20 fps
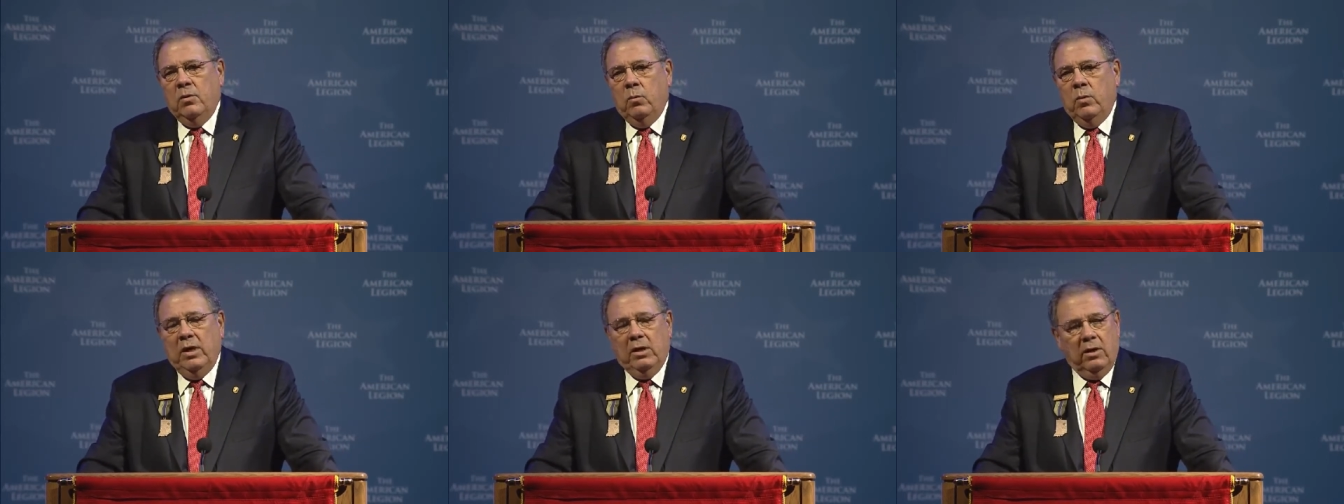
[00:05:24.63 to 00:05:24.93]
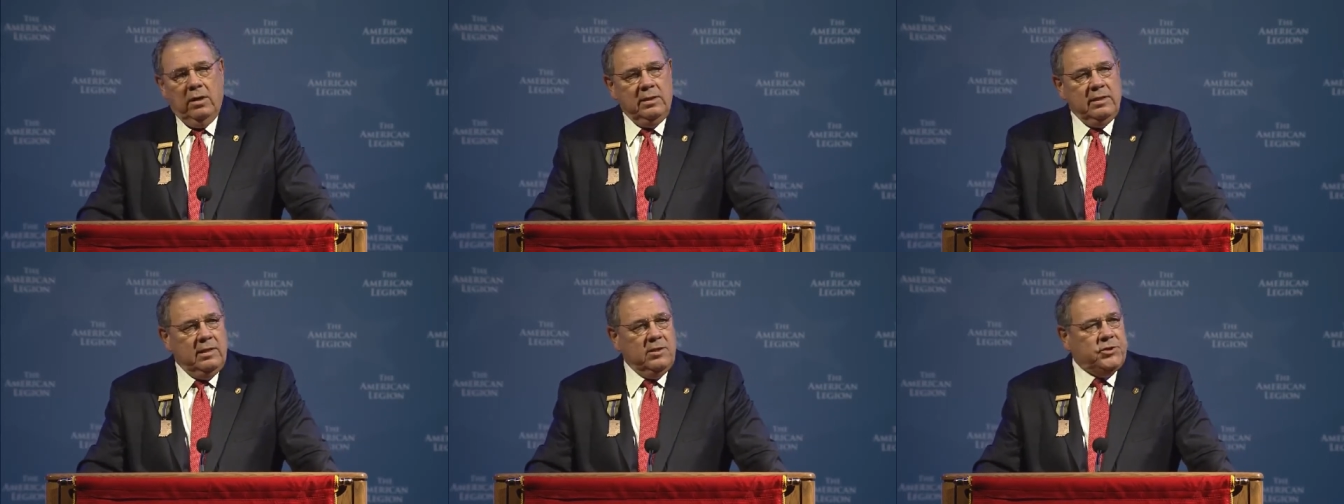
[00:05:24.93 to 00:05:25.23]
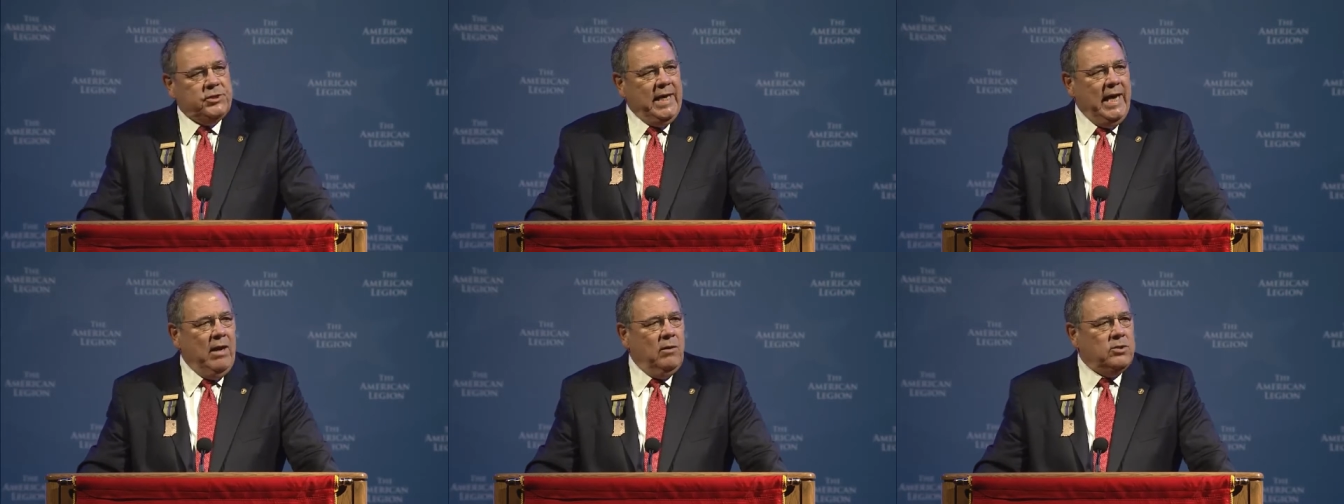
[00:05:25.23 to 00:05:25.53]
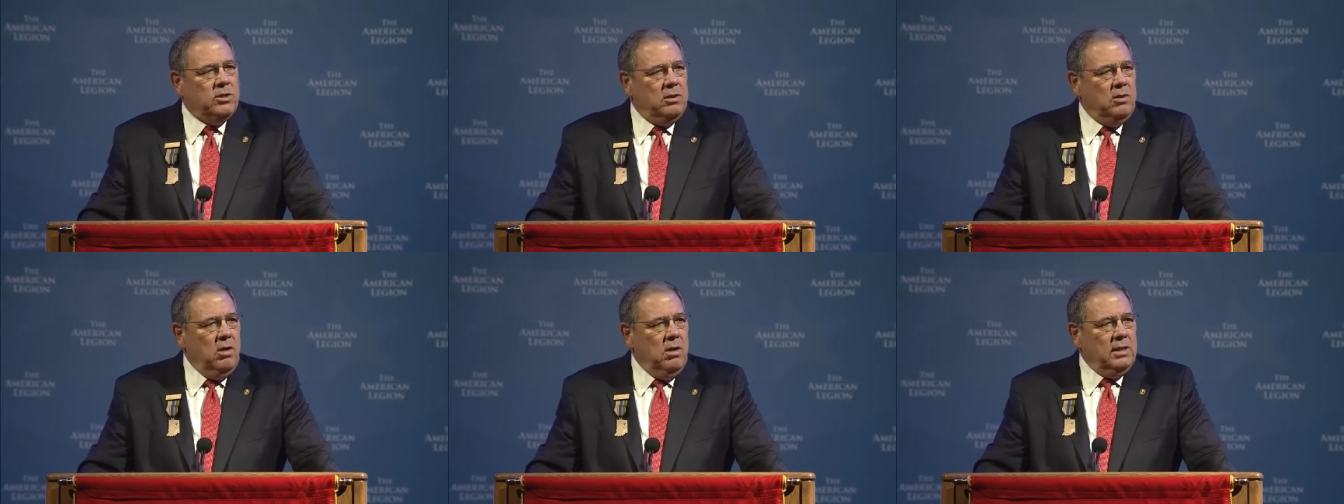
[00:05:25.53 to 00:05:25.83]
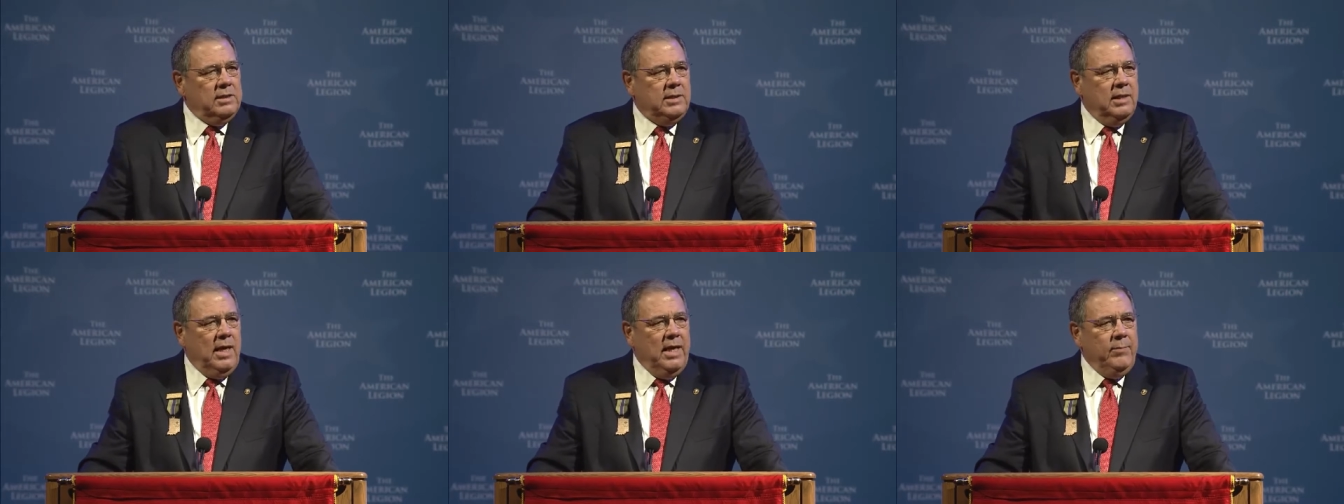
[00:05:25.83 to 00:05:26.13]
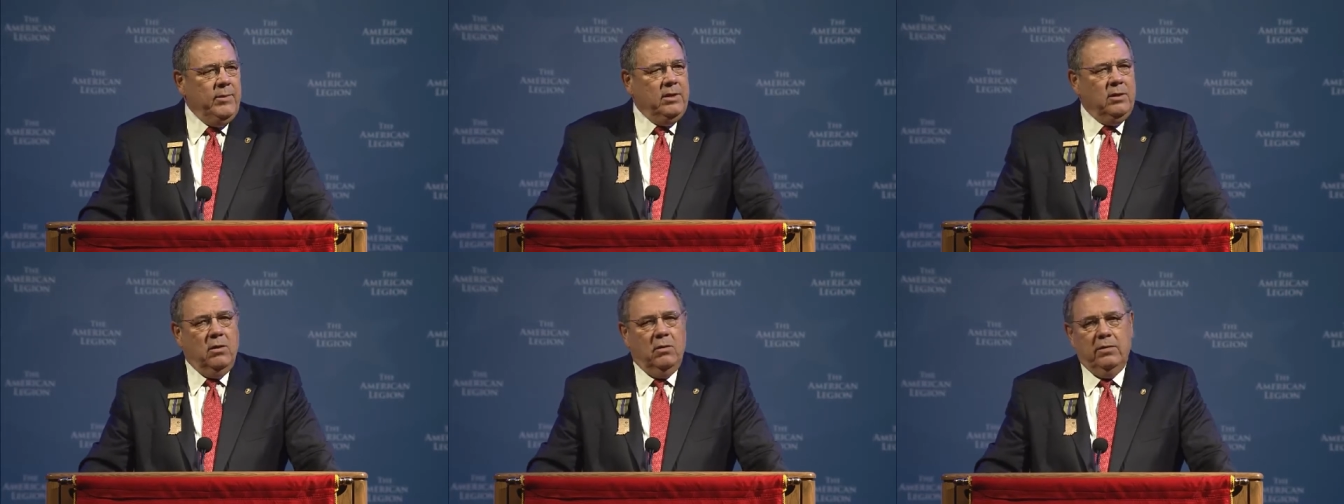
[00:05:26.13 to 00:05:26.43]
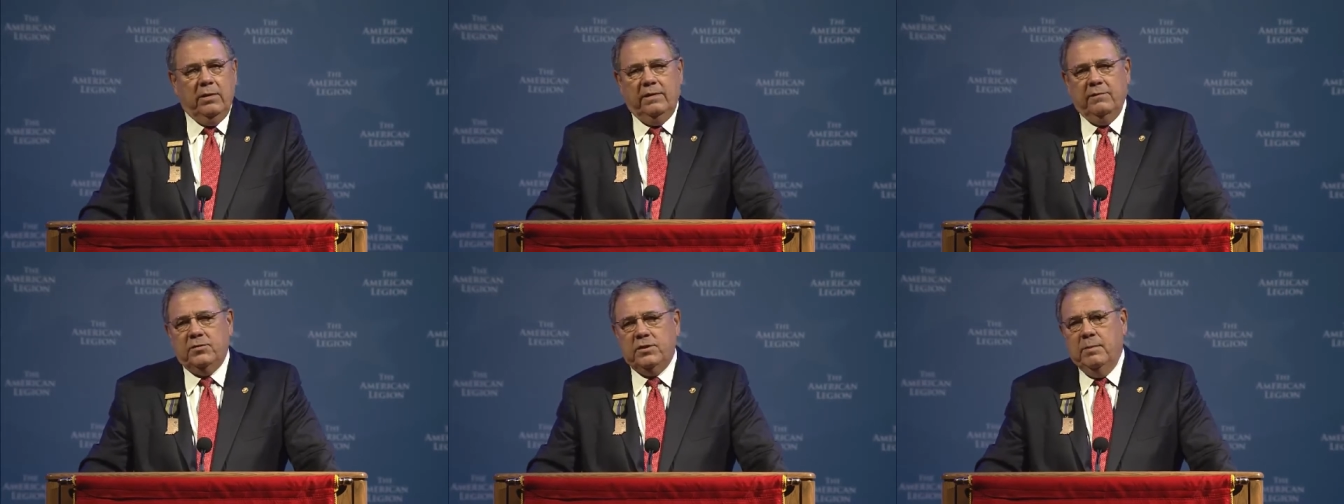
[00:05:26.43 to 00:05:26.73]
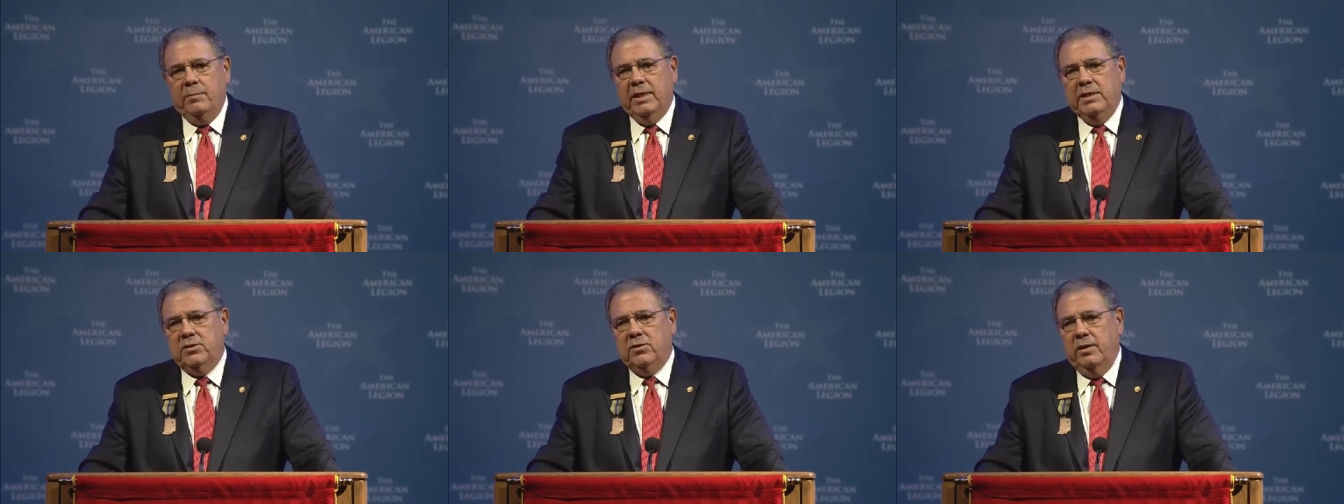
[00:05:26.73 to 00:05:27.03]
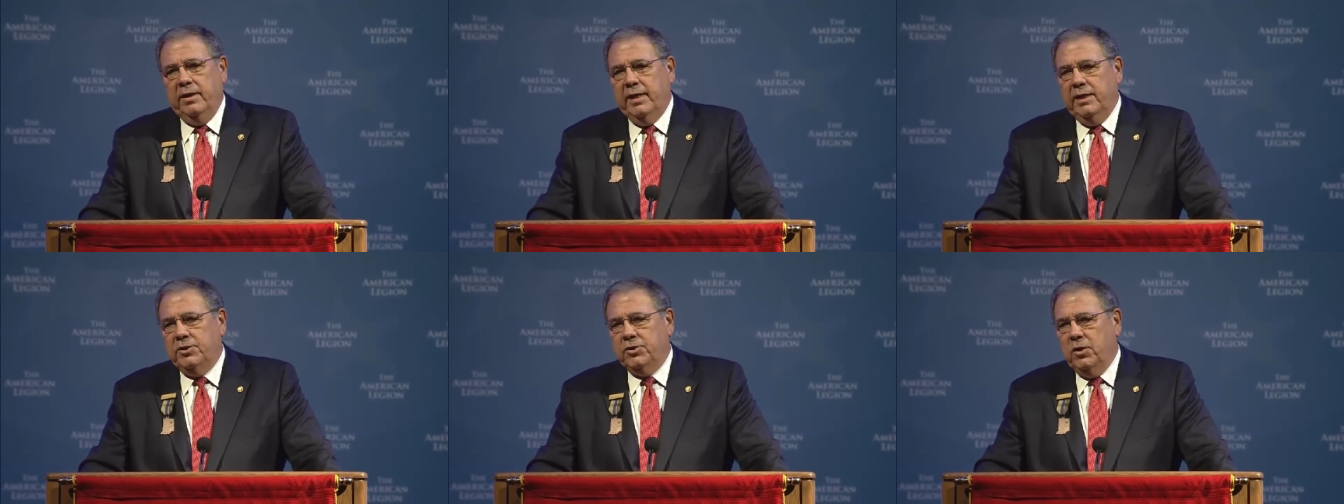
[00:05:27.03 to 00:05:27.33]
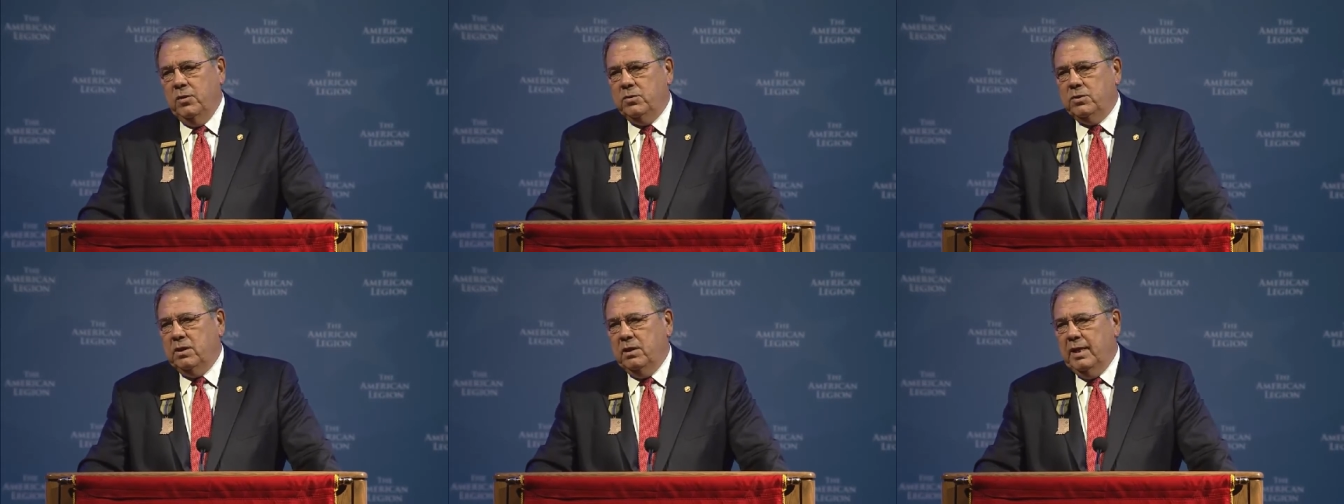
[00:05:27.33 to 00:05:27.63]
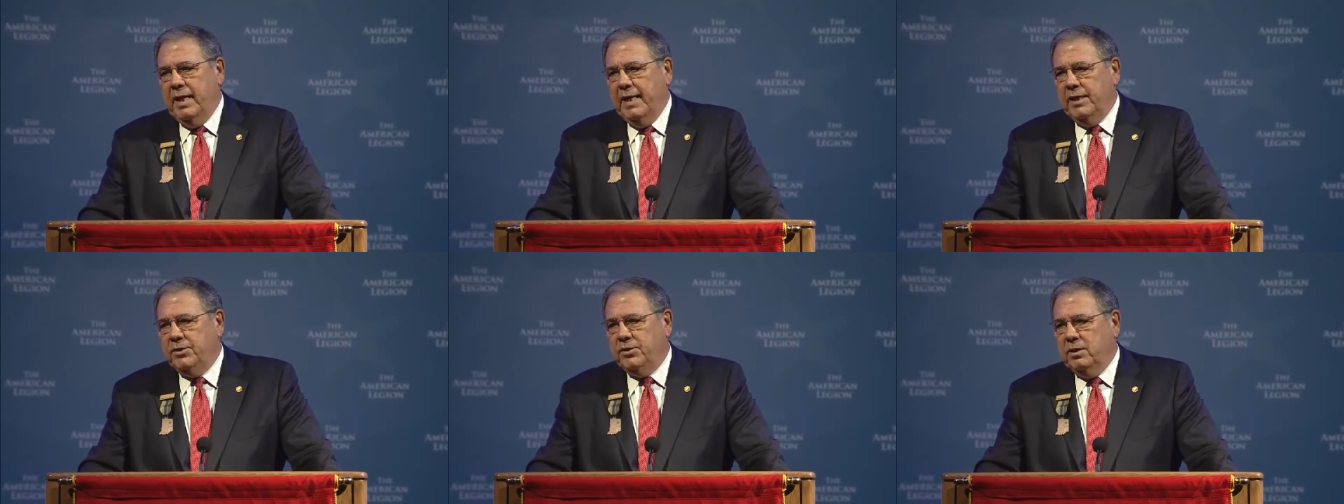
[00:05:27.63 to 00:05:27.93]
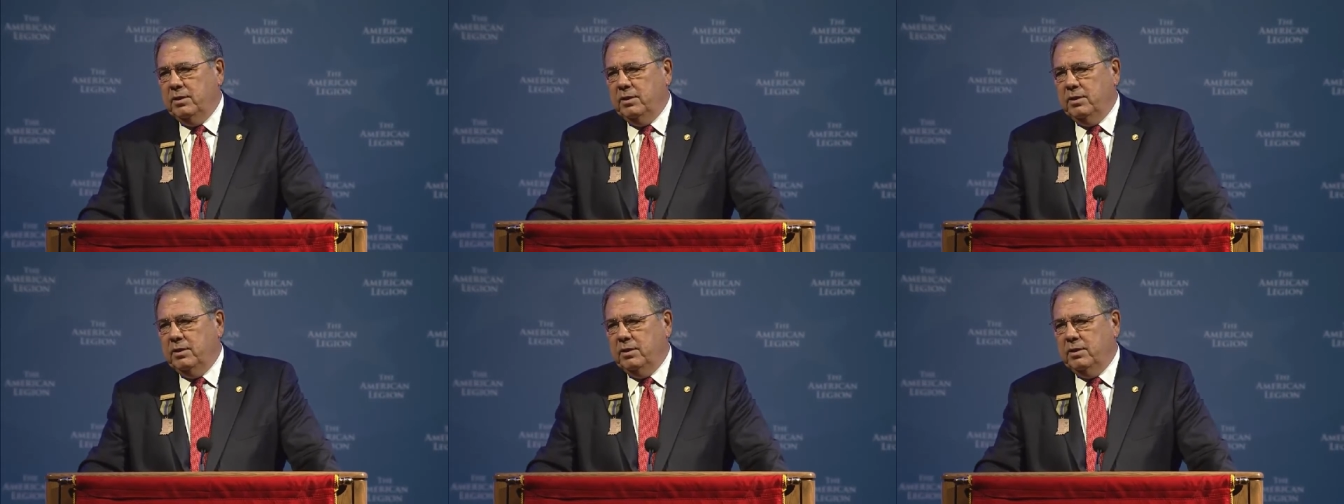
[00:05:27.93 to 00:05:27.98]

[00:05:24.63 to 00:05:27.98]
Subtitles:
We learned in the Scouts a long time ago that if somebody's going to get chosen last,